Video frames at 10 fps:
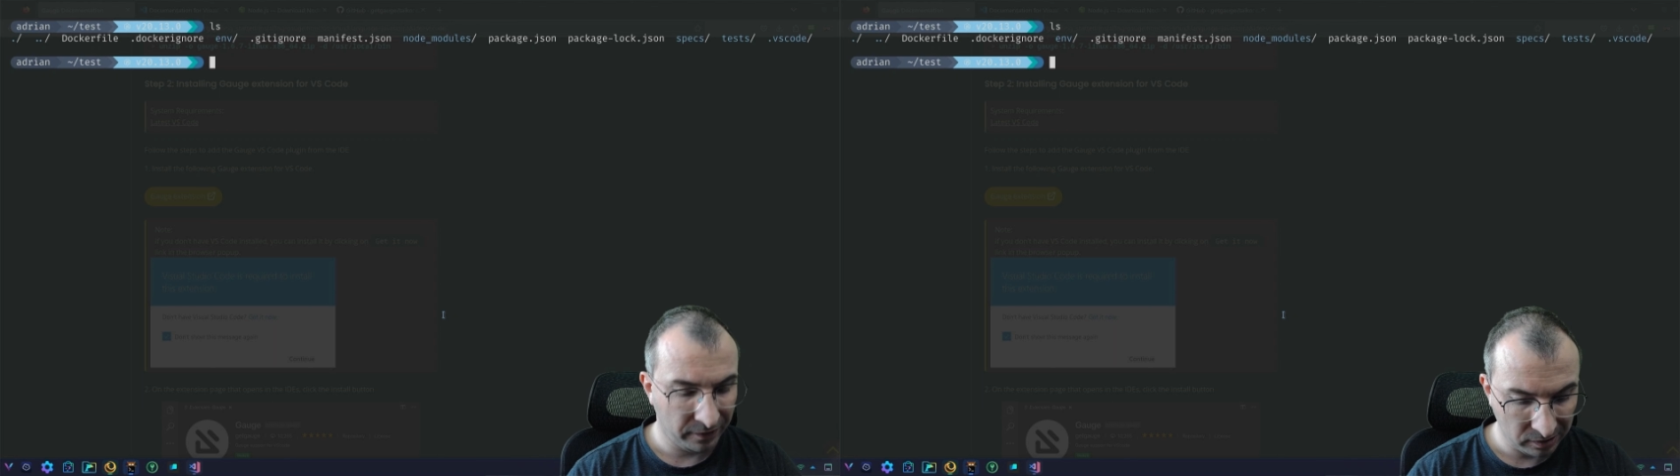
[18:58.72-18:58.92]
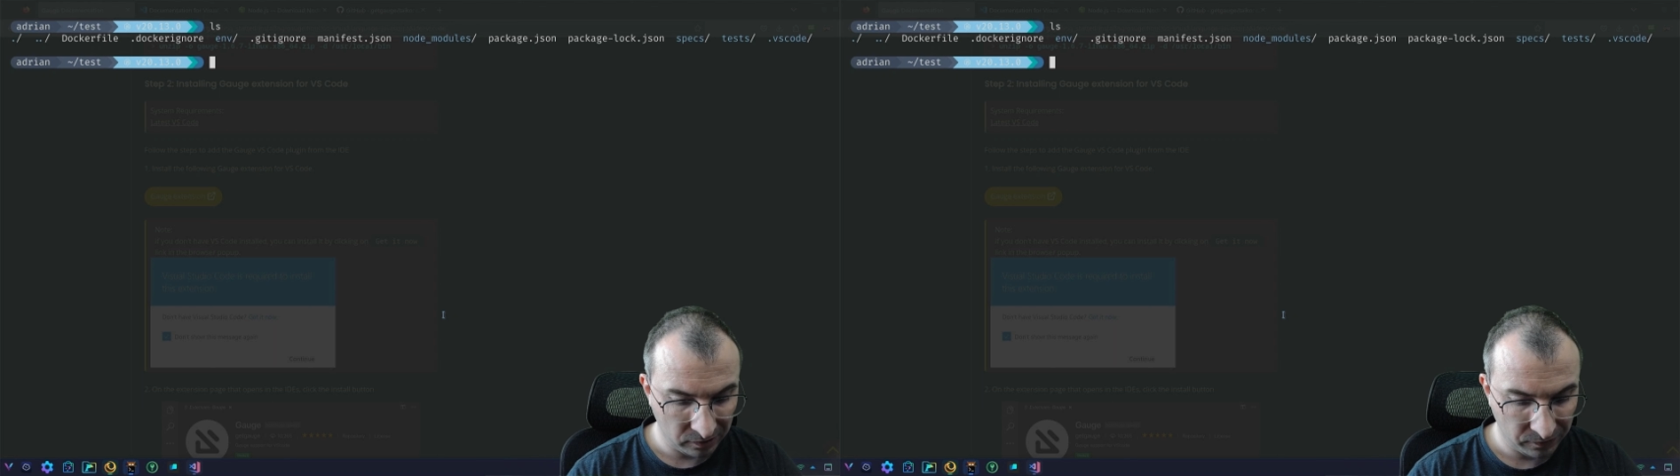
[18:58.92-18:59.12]

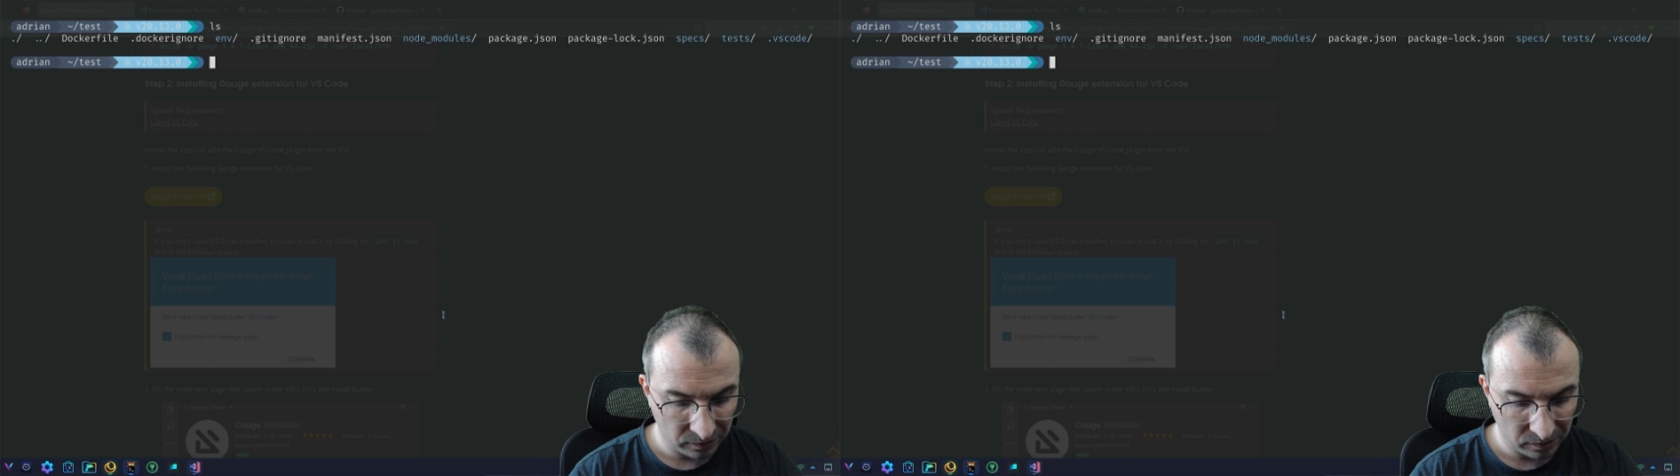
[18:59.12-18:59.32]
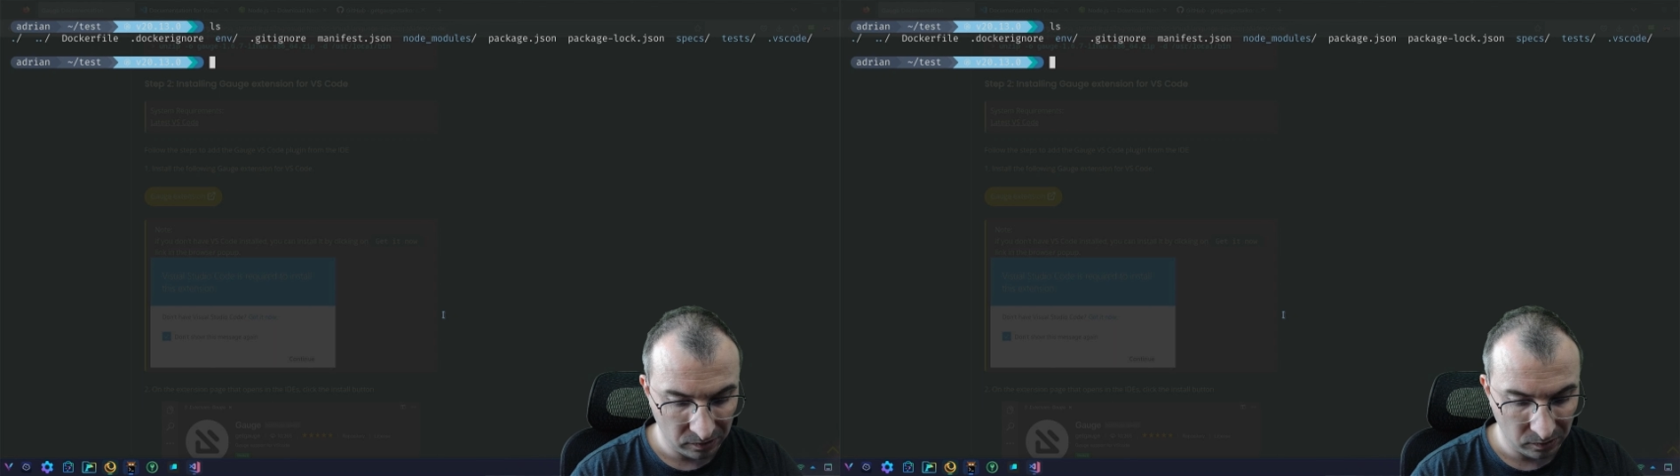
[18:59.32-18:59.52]
First of
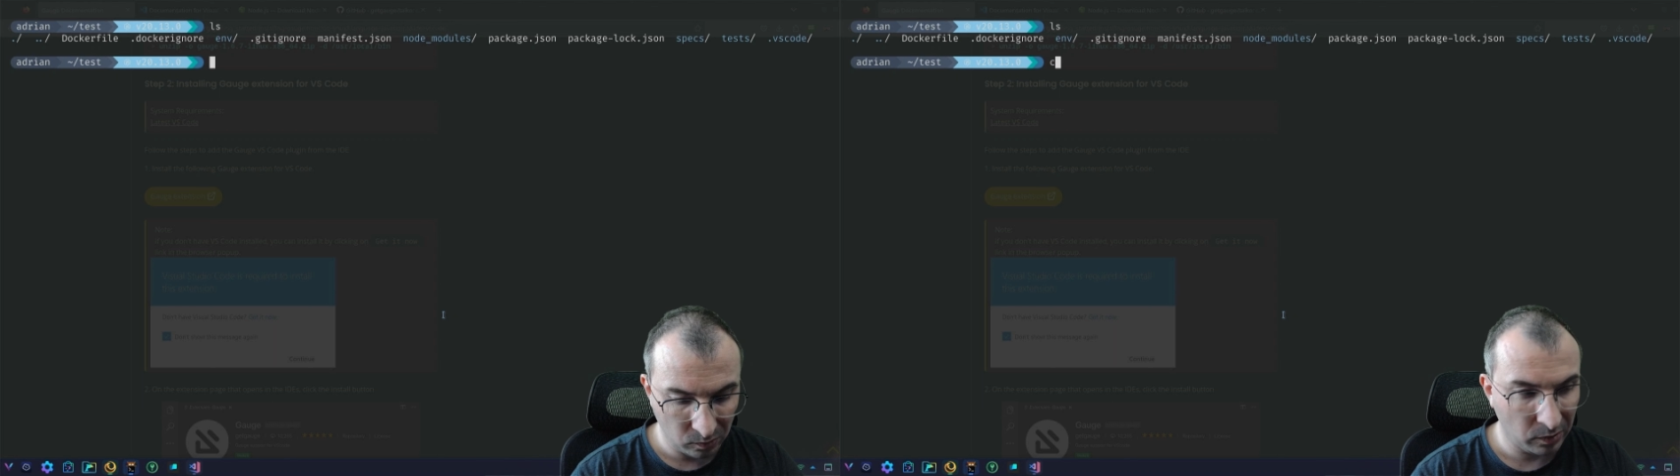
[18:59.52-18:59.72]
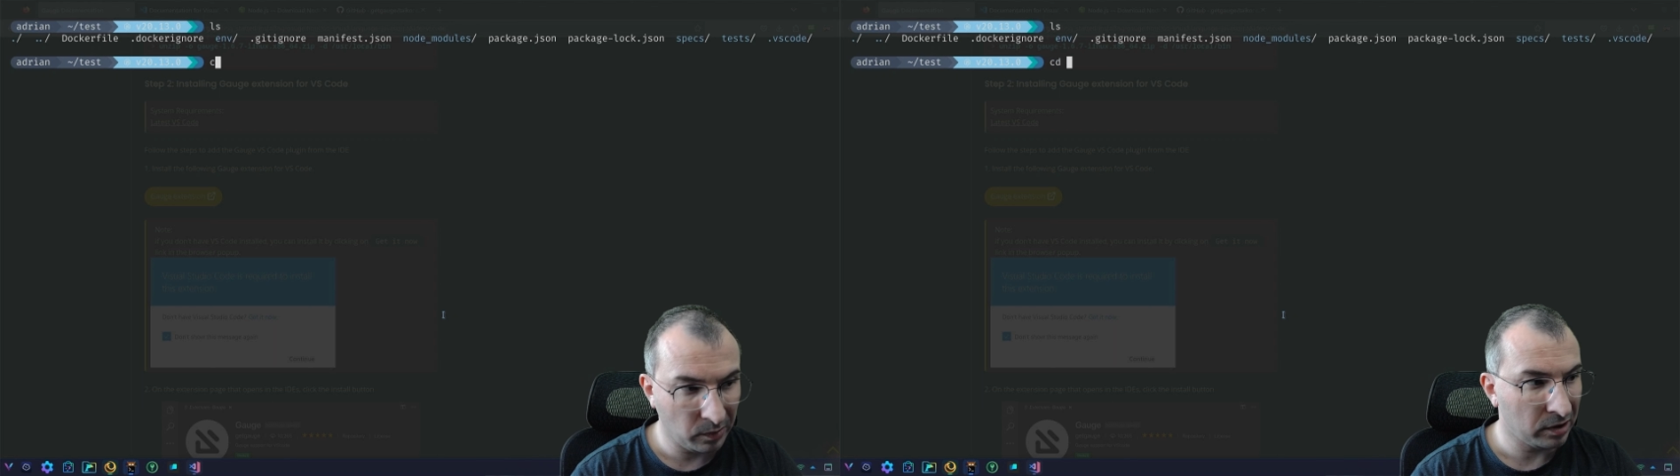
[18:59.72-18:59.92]
all,
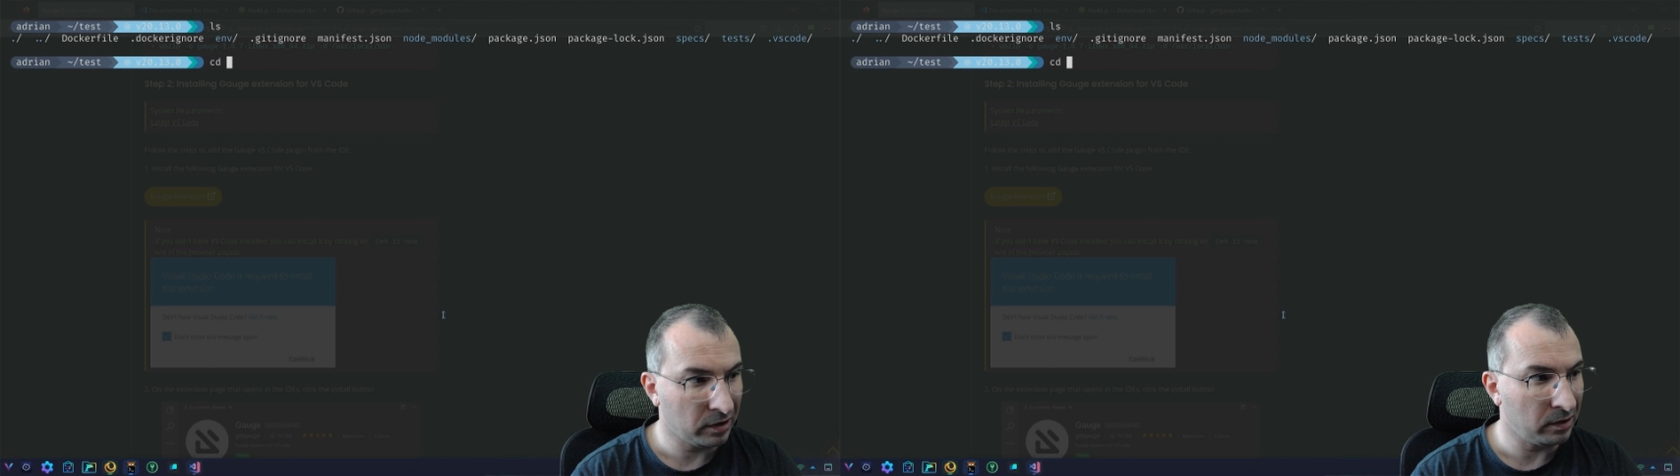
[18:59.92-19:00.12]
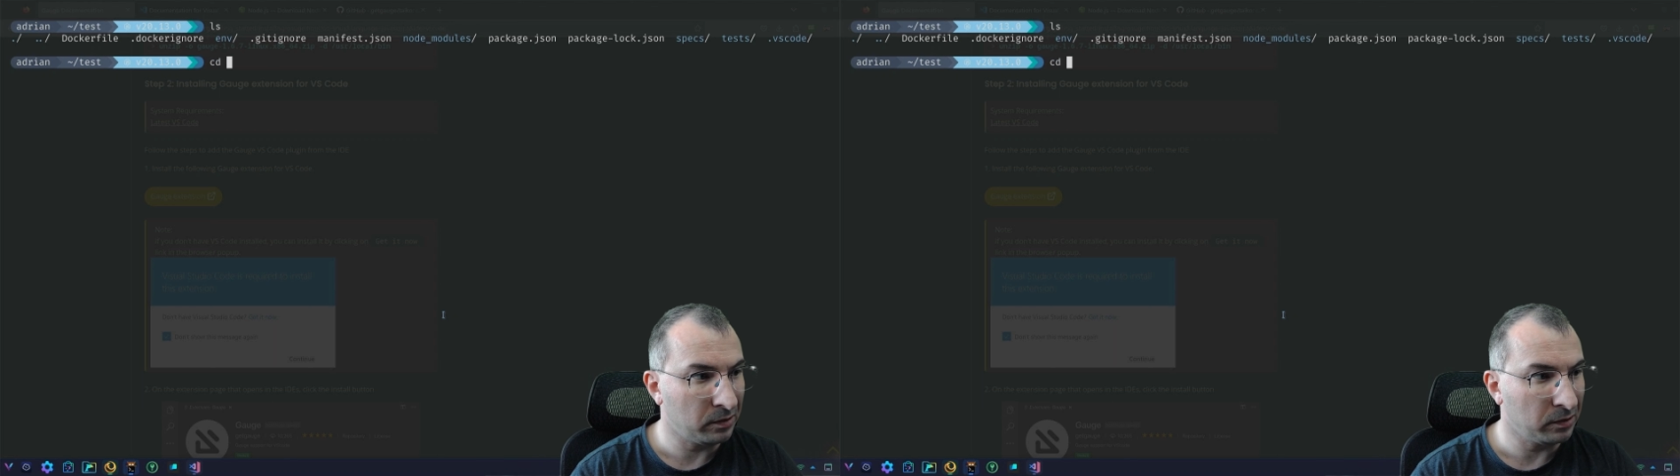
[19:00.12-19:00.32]
we will go